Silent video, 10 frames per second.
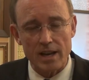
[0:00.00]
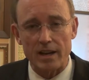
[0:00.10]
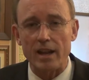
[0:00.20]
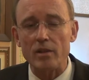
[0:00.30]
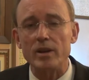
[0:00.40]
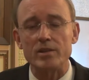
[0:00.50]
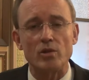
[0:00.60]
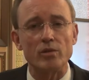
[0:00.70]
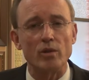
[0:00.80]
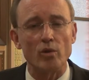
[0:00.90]
and another one is
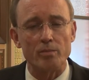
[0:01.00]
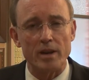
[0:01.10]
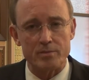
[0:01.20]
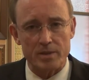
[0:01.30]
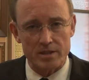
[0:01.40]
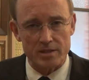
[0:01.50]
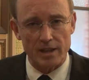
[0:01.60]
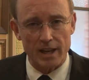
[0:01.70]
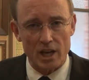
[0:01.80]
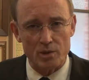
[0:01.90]
called the Lord Mayor's Business
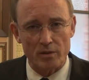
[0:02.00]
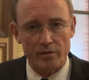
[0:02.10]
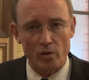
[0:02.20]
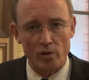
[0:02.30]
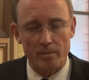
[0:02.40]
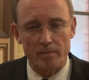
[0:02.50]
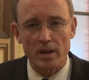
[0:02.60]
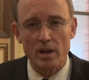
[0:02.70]
Engagement Forum.